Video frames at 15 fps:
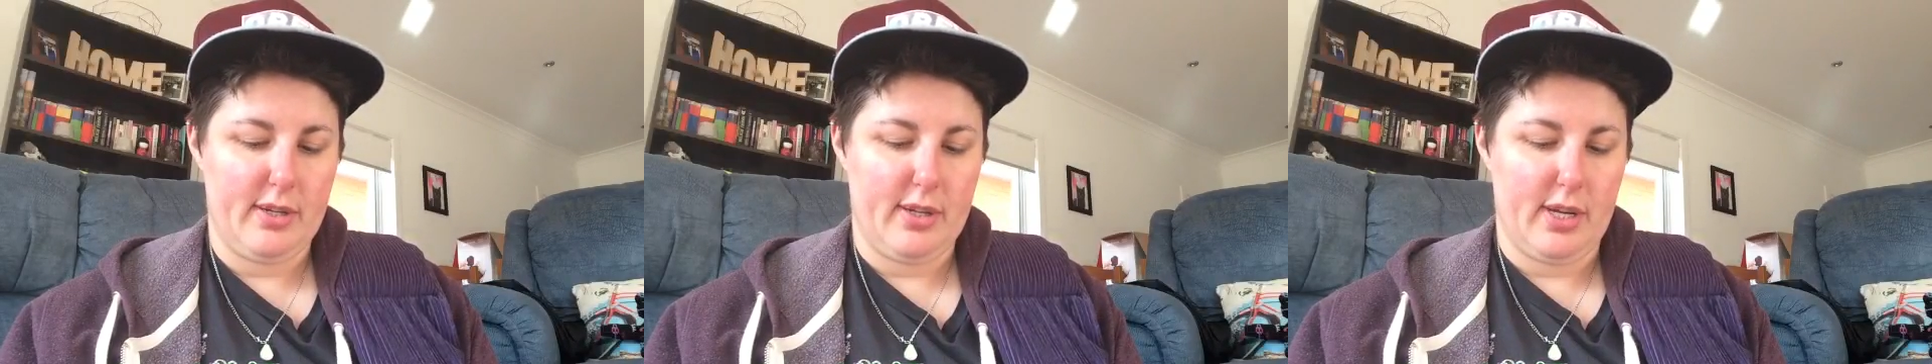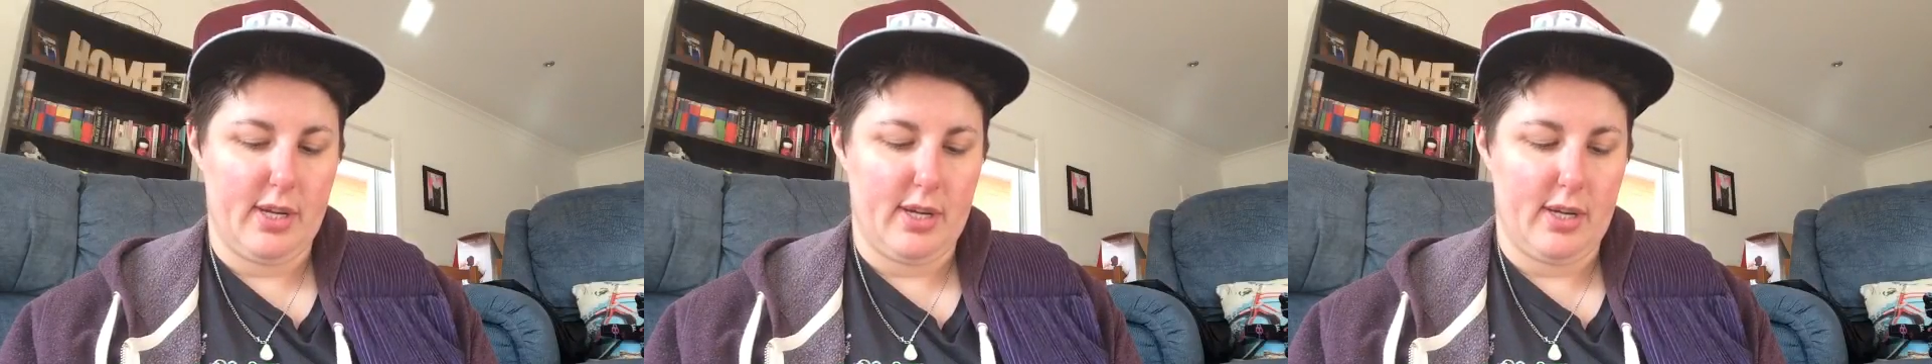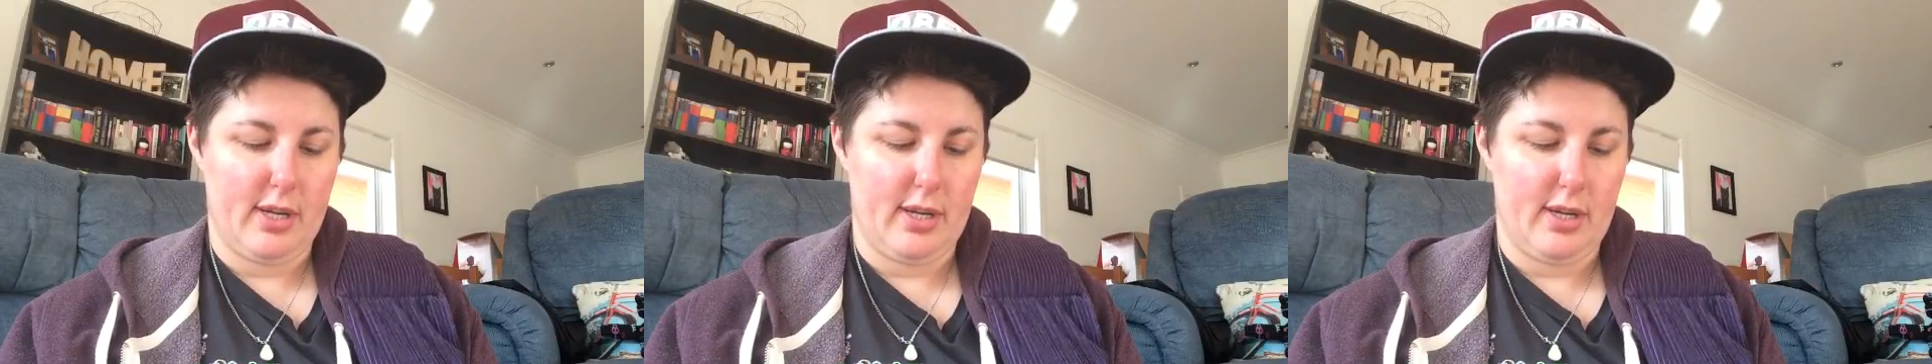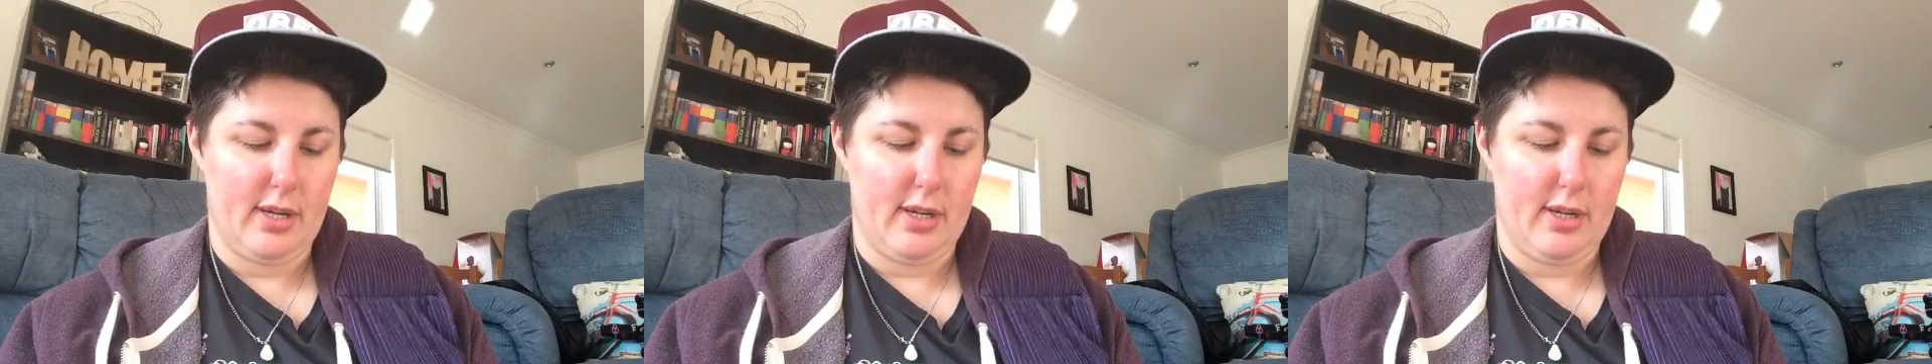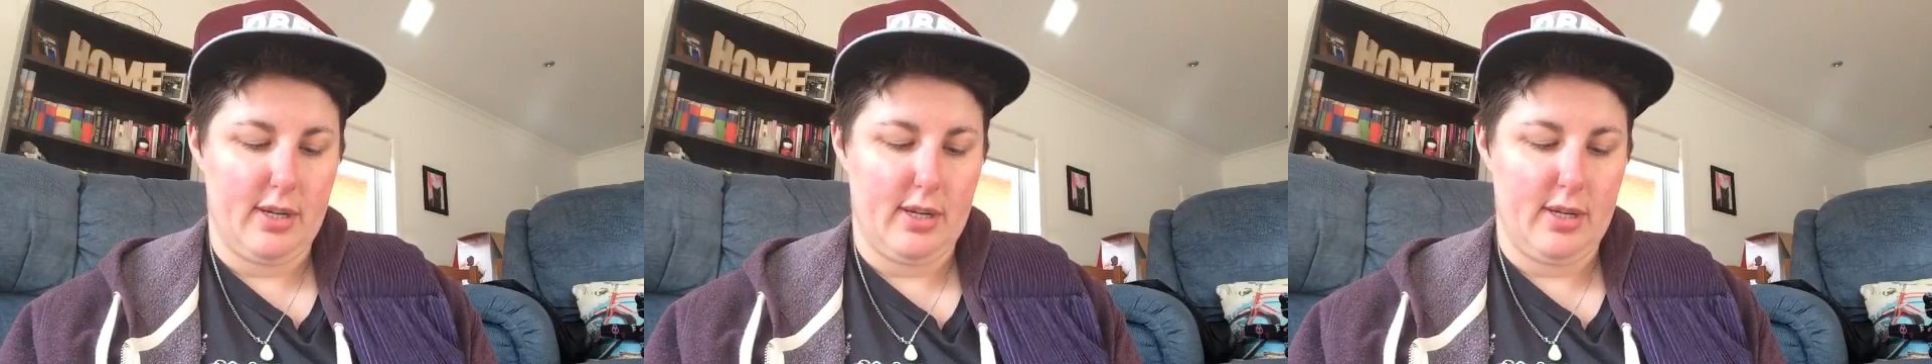
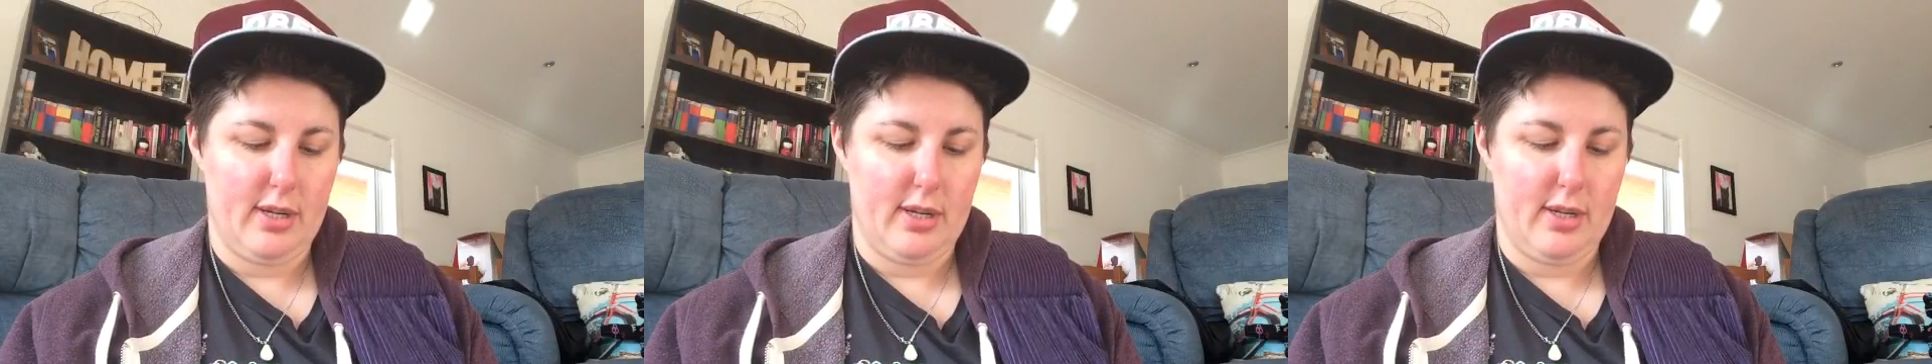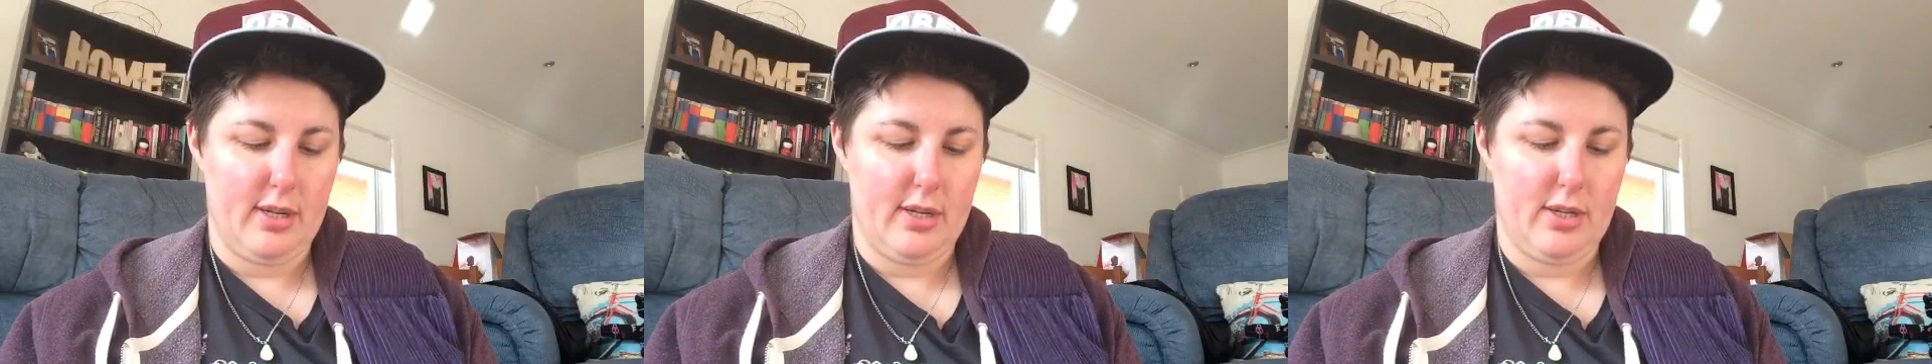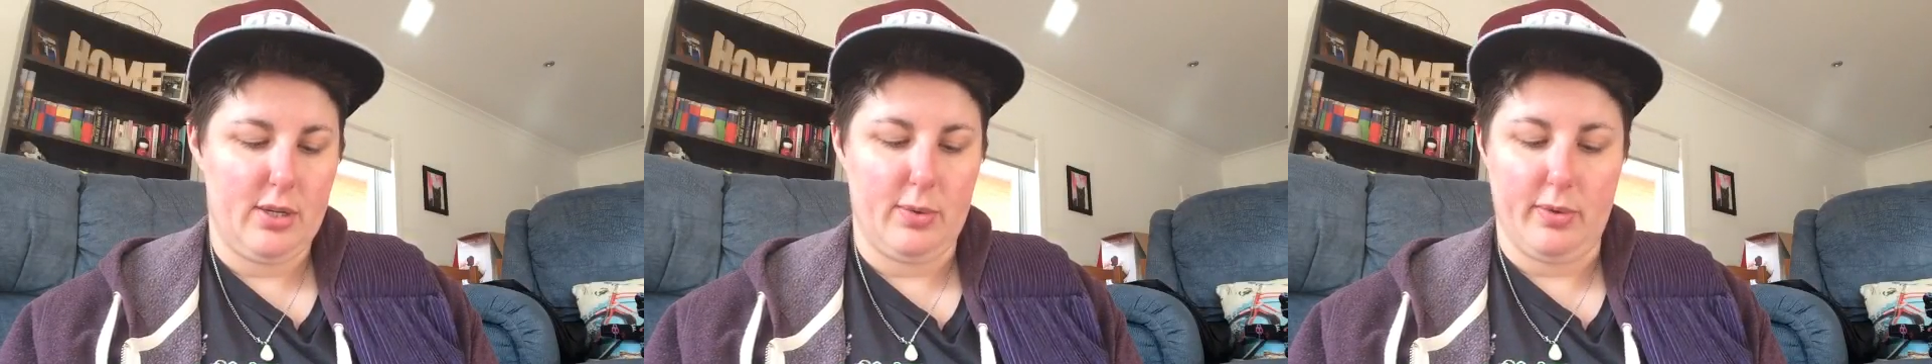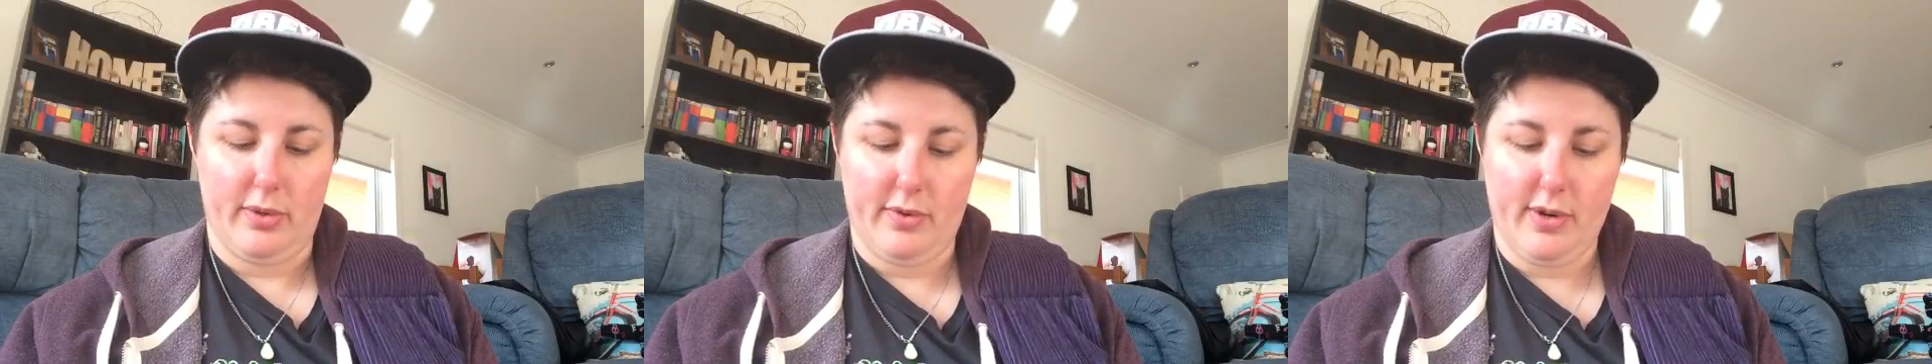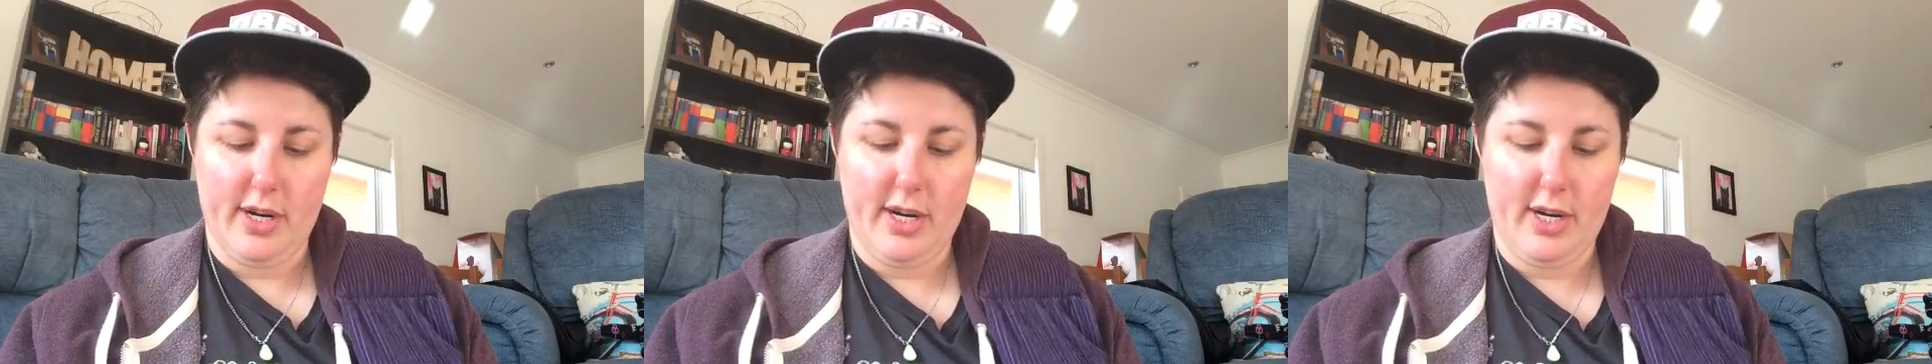2 and
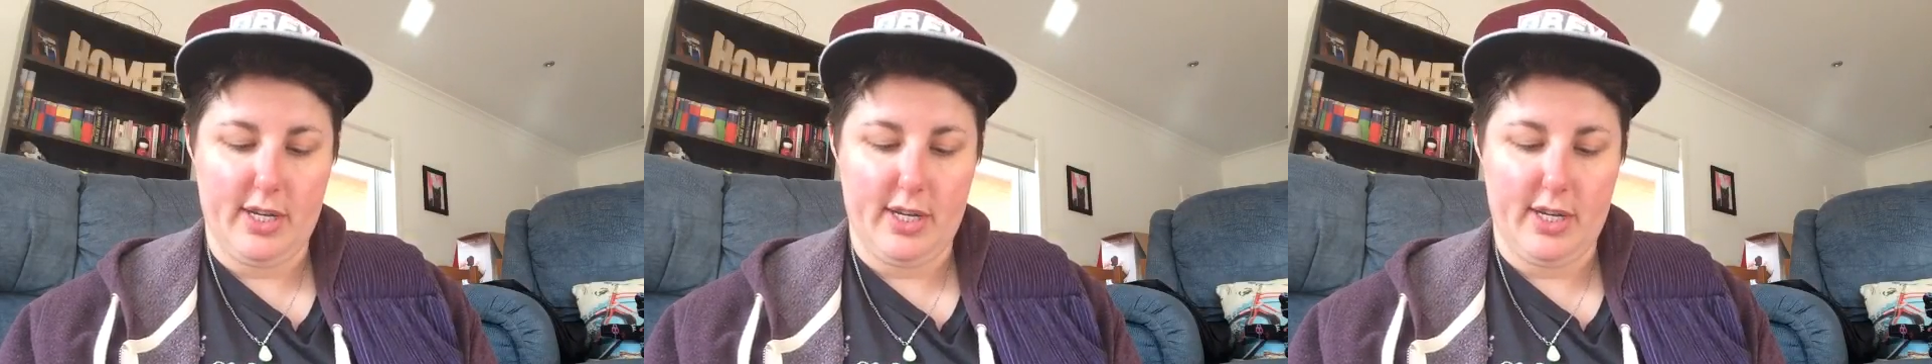3,